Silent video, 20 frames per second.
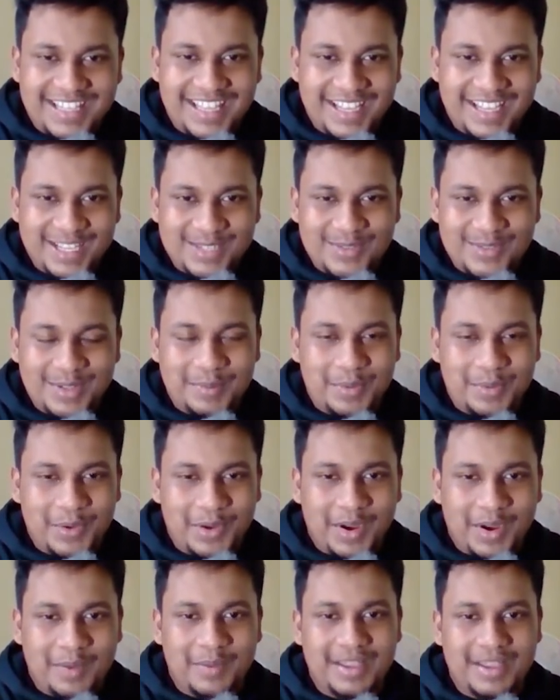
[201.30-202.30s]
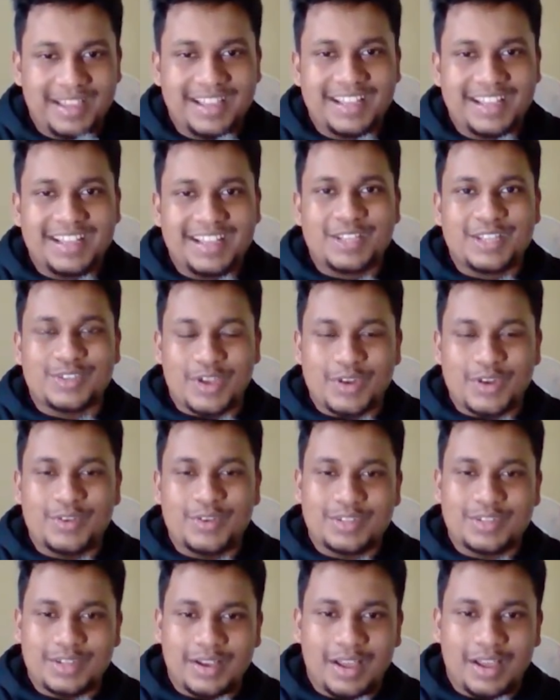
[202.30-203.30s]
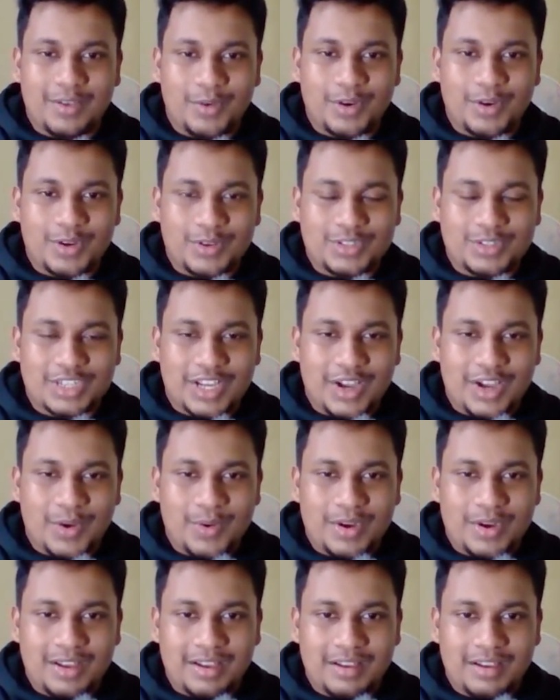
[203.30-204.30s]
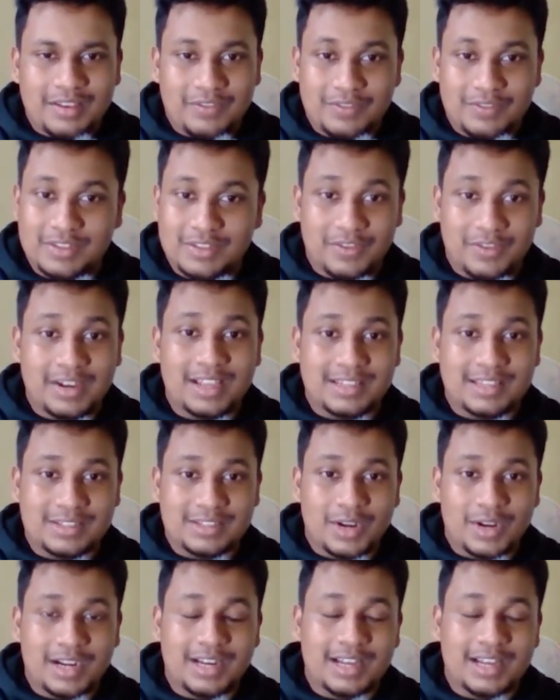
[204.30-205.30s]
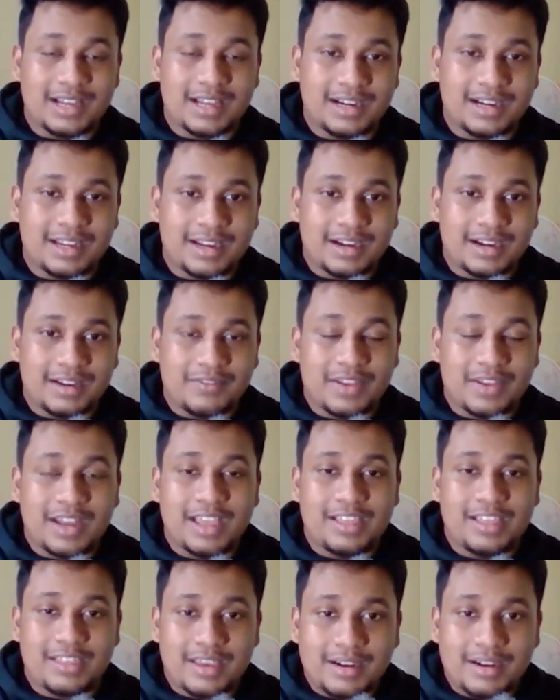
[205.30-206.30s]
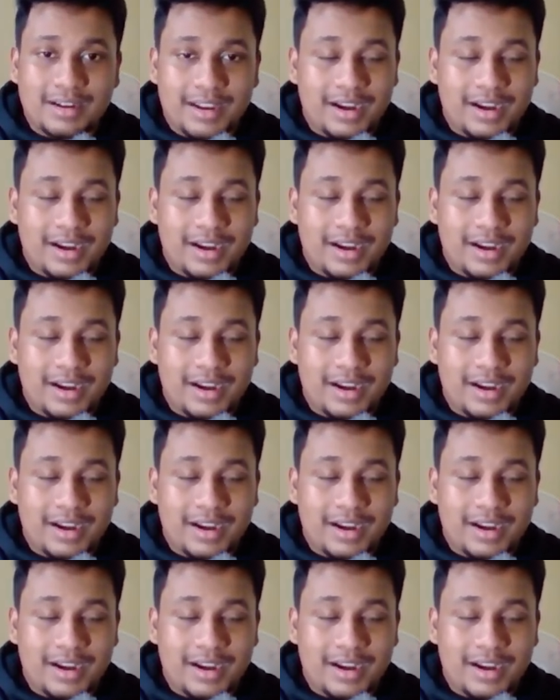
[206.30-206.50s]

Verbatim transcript: things with programming. So I wanted to check out if someone has already done it yet. When I checked